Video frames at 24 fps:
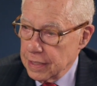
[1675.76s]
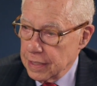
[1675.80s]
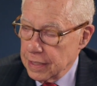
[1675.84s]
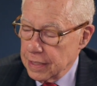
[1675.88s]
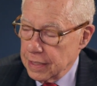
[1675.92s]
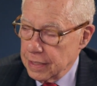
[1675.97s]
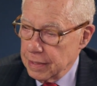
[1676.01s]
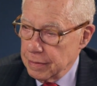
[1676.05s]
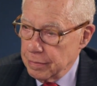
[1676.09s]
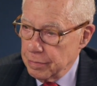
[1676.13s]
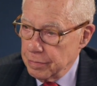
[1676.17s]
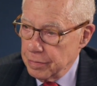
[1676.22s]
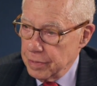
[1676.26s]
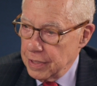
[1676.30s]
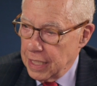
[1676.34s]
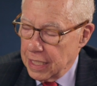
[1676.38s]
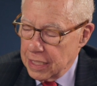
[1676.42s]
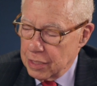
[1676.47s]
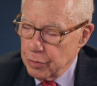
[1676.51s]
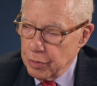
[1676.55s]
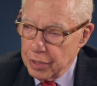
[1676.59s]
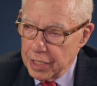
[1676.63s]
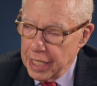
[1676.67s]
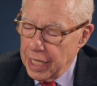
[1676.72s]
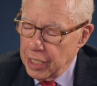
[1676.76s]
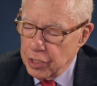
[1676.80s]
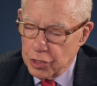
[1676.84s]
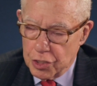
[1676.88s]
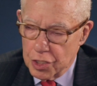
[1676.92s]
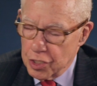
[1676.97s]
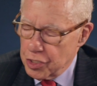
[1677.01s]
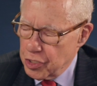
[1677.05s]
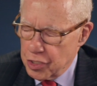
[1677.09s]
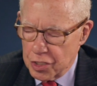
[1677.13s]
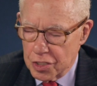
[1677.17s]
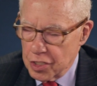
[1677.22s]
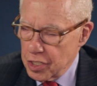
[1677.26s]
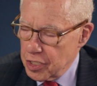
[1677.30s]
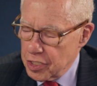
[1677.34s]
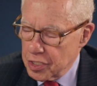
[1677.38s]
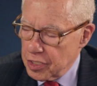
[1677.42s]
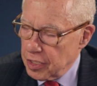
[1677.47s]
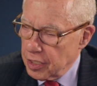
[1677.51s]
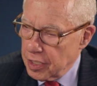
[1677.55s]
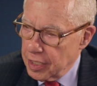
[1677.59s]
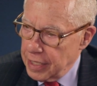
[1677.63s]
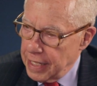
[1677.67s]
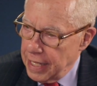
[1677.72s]
Um, not to engage in a
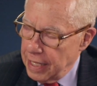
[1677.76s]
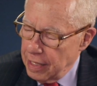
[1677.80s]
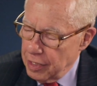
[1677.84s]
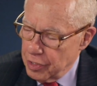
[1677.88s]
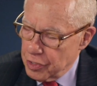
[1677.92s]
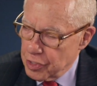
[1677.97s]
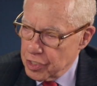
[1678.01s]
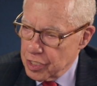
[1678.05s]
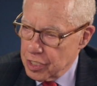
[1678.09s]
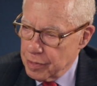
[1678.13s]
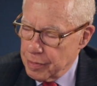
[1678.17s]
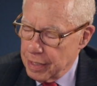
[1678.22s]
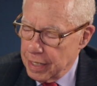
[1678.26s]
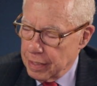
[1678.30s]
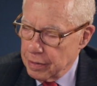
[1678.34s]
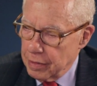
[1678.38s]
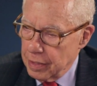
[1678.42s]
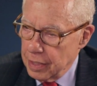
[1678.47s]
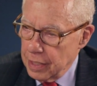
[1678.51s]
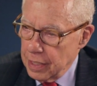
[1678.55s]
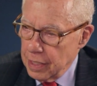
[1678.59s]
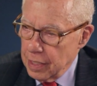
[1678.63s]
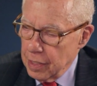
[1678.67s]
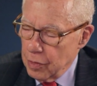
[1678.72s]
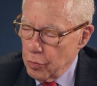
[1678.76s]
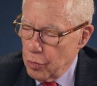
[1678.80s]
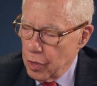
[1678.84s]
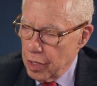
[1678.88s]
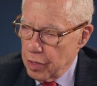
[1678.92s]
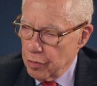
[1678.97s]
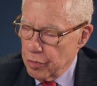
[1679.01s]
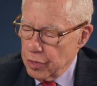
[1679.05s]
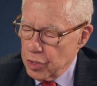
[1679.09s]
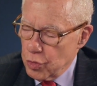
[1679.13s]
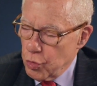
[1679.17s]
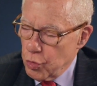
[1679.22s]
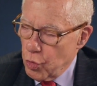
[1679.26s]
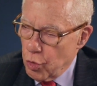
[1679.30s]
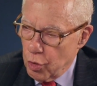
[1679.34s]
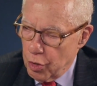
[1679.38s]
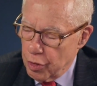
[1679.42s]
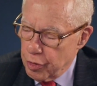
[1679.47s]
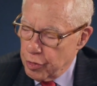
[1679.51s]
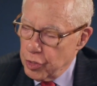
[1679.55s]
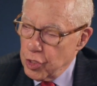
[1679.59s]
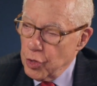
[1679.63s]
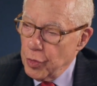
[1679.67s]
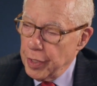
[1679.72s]
statistical analysis about whether it's
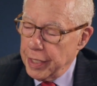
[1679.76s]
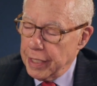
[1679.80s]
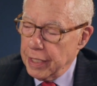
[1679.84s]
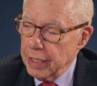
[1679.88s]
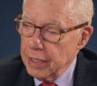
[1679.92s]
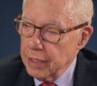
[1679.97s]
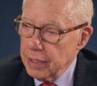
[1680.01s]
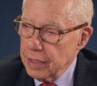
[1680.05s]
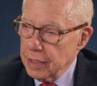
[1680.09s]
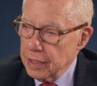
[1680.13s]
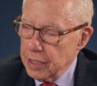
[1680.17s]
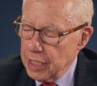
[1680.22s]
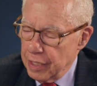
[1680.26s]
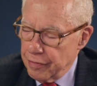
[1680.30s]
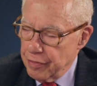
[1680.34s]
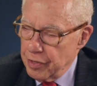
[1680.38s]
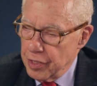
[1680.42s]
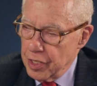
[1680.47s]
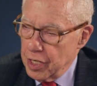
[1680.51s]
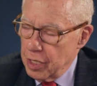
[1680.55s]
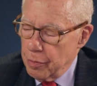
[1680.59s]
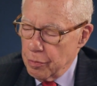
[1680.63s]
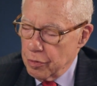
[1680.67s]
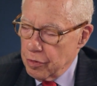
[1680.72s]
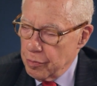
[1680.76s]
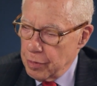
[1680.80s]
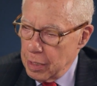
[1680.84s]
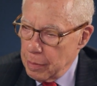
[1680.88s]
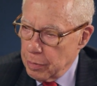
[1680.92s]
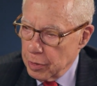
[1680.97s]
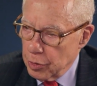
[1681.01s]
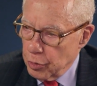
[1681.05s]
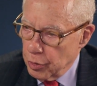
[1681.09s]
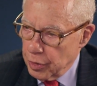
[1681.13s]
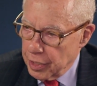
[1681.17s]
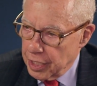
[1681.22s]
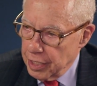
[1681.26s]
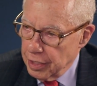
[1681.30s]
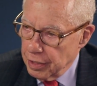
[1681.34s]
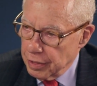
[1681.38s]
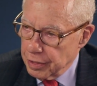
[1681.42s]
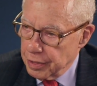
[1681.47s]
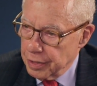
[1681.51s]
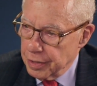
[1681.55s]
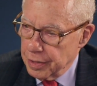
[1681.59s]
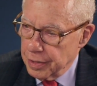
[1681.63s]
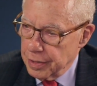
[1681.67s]
worth doing it, given the number of people who are killed